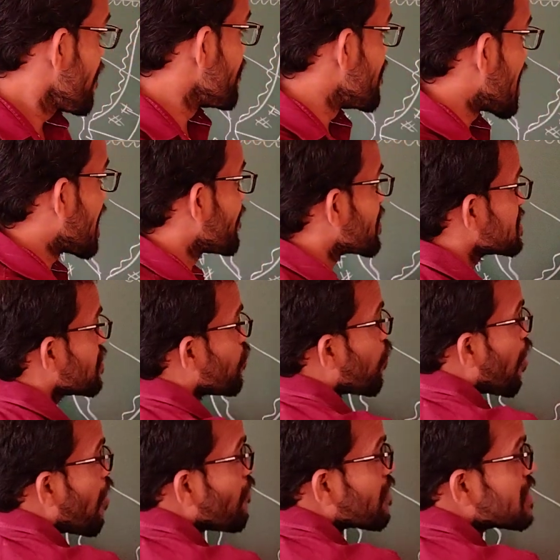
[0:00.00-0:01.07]
Whenever the
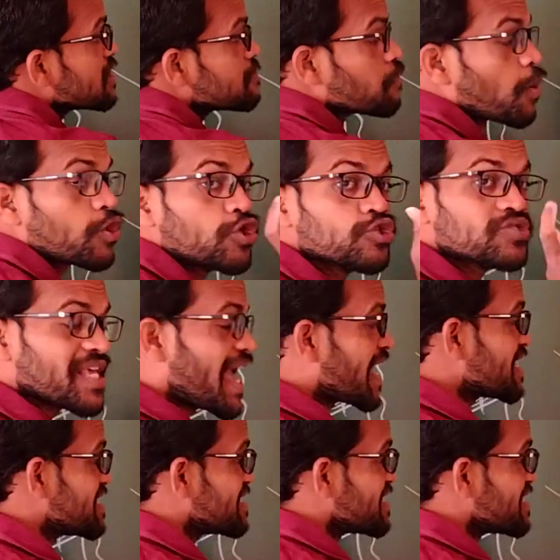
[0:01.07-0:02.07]
ovaries produce egg